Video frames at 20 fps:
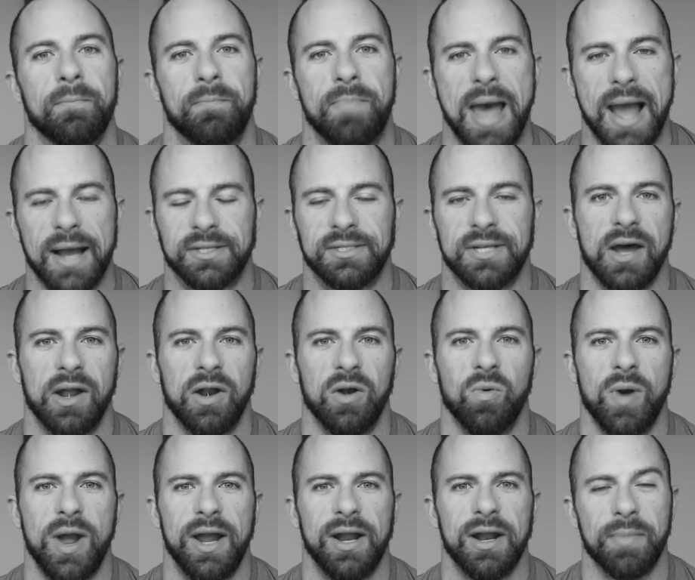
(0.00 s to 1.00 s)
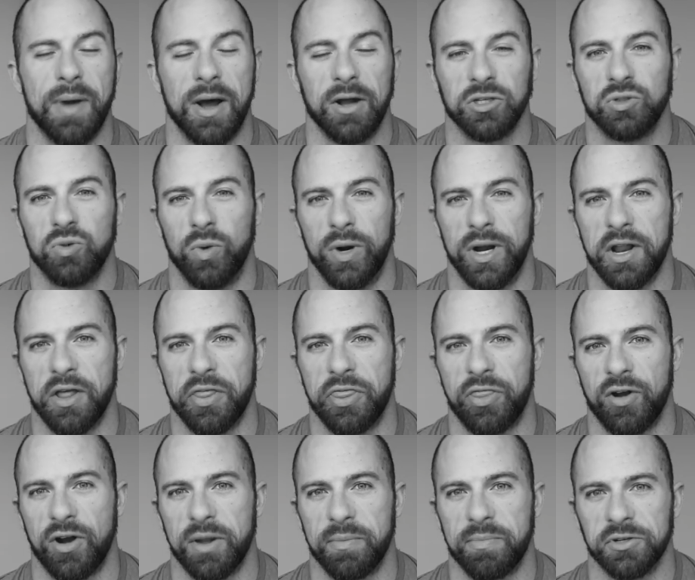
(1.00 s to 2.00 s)
Back down the weight about 20 to
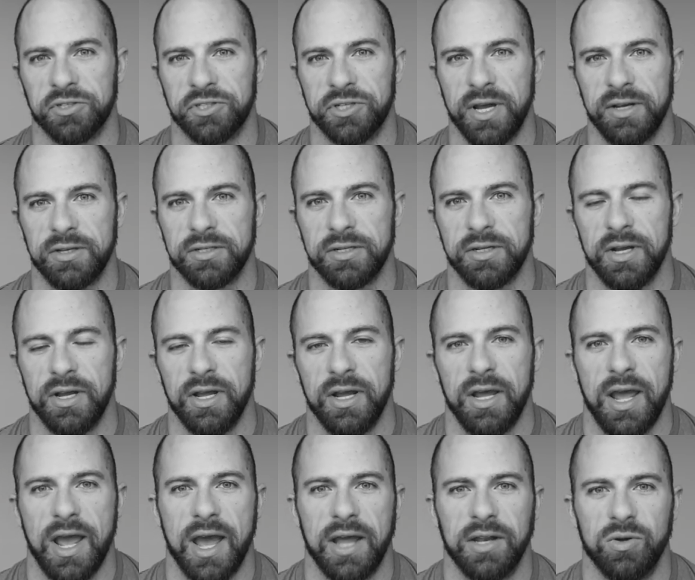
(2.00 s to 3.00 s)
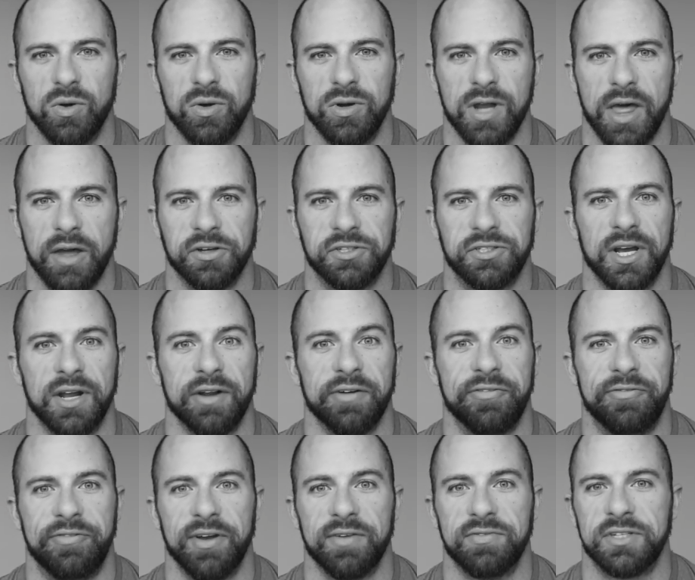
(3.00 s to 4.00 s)
30 percent, and do another set of
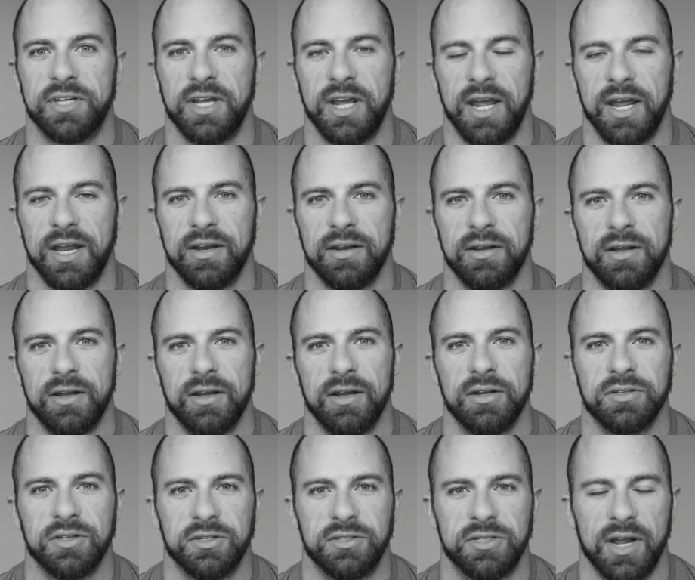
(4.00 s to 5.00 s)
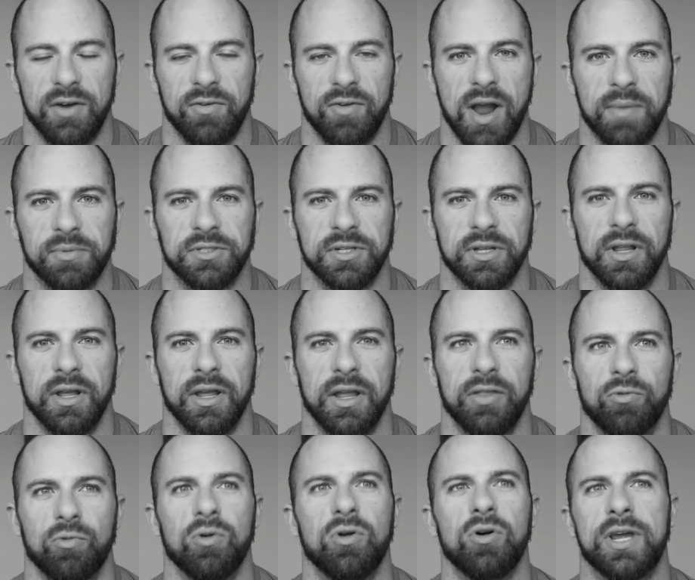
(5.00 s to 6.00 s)
15 10 reps. And the
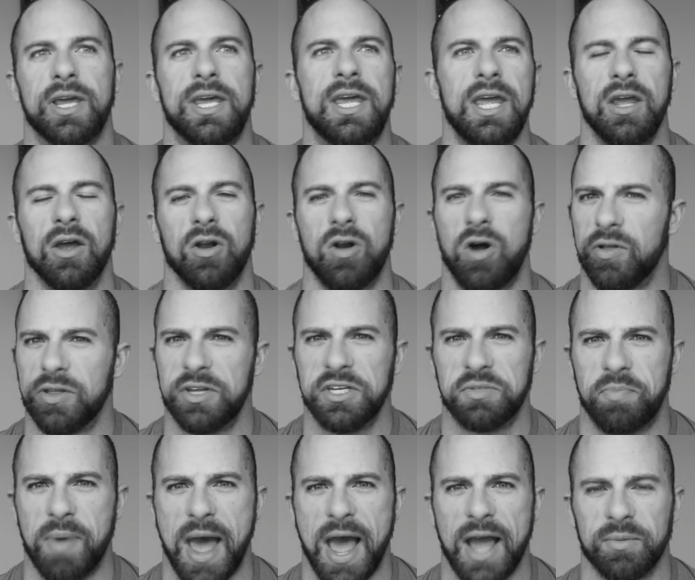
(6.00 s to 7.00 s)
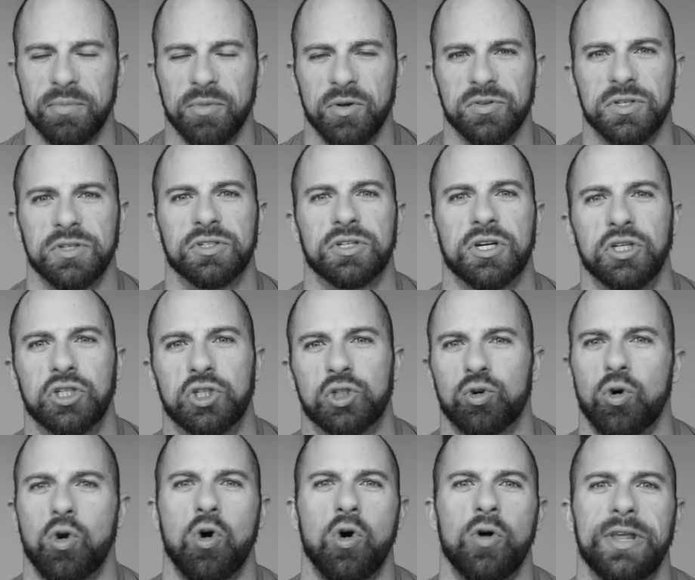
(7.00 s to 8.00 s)
real key on all these back moves is
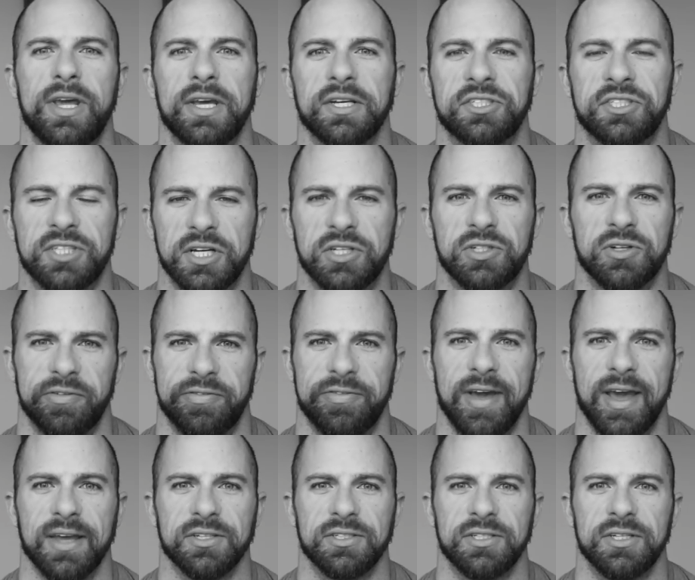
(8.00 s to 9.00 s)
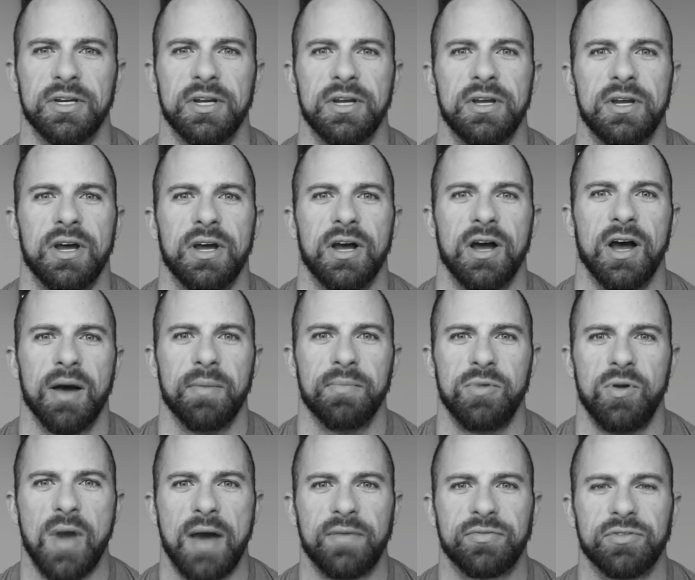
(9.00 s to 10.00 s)
control the eccentric phase. Um,
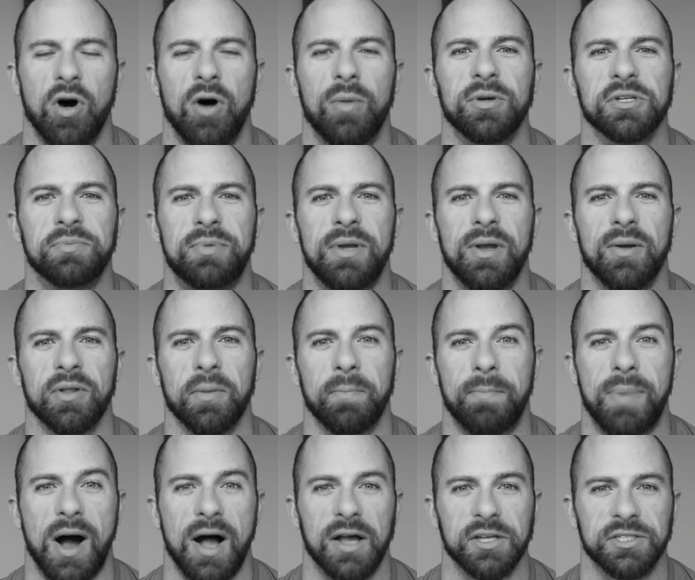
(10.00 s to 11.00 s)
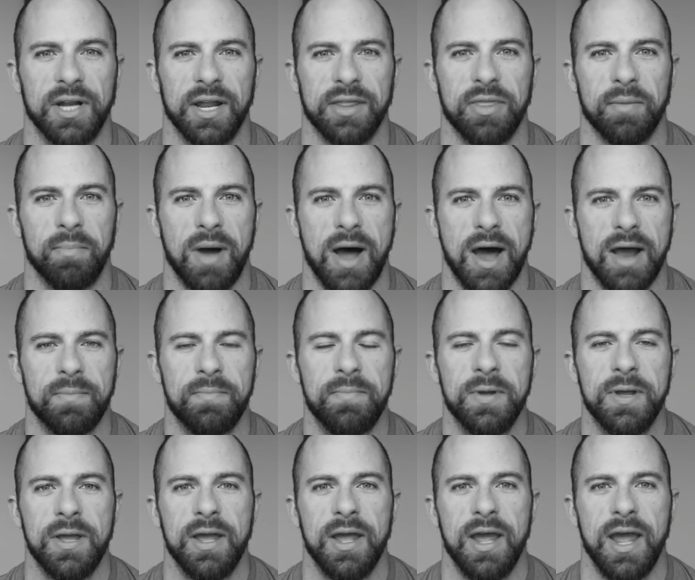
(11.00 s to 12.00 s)
you have to almost be able to pause it at the bottom
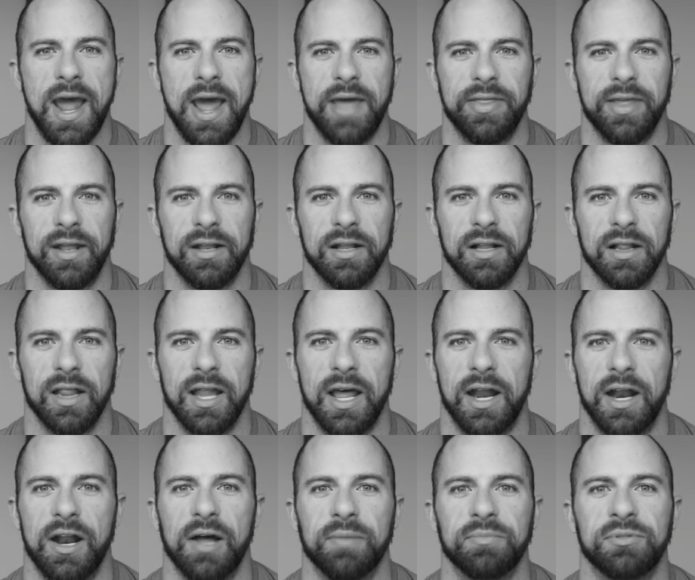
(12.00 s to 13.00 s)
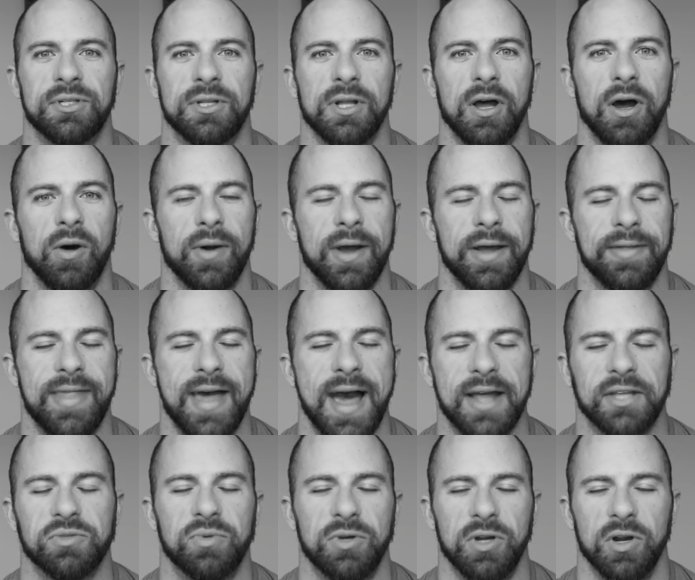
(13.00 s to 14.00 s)
and then let it up slow. And
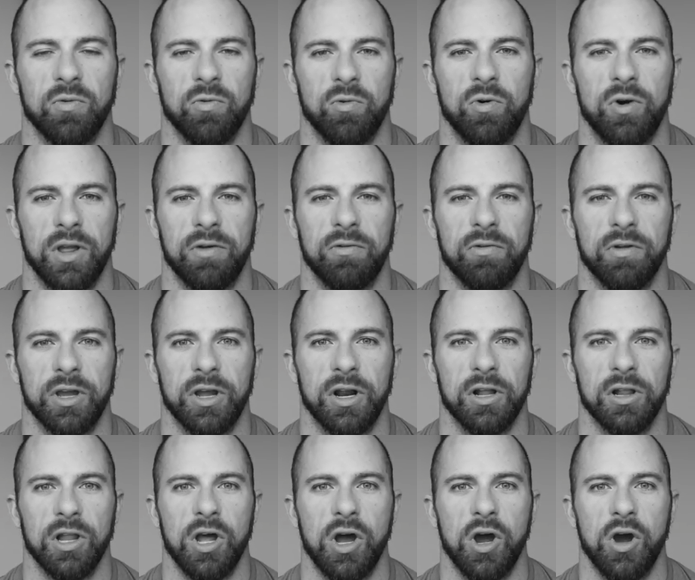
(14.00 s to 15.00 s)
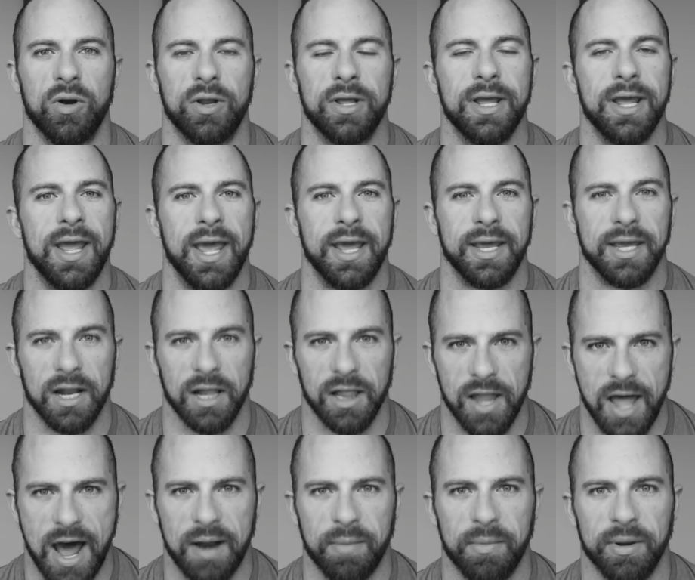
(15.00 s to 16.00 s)
that's when you're really, really gonna load and get a
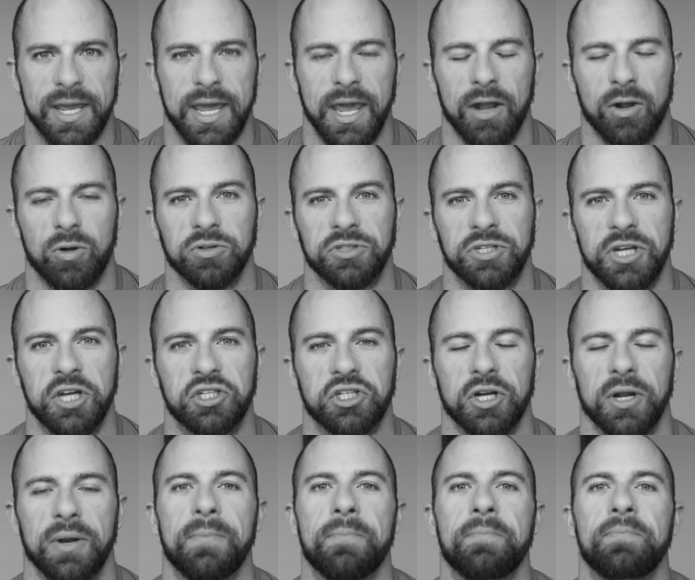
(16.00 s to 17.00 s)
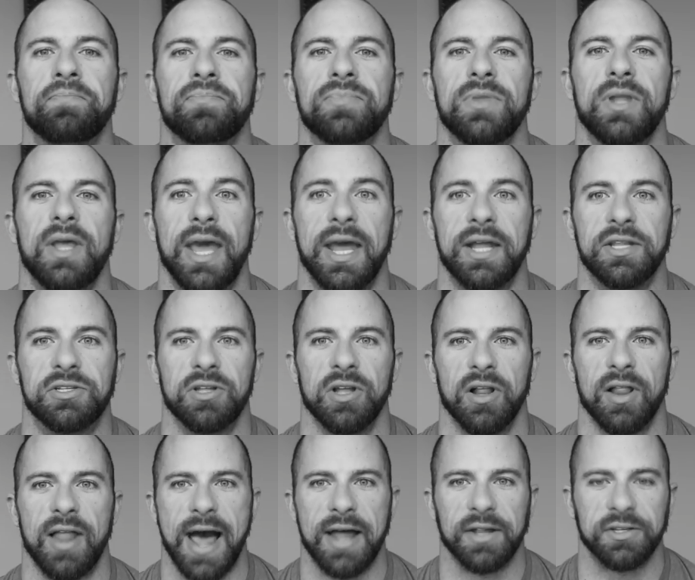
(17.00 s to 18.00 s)
lot of mechanical tension into
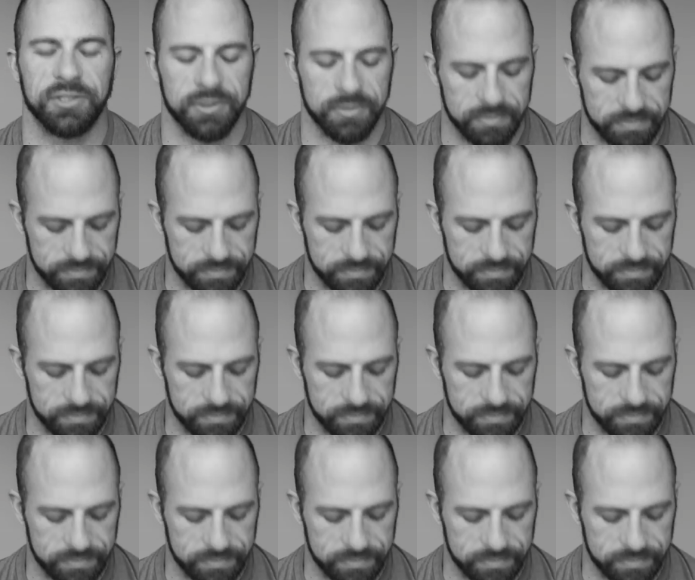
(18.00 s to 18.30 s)
the lats.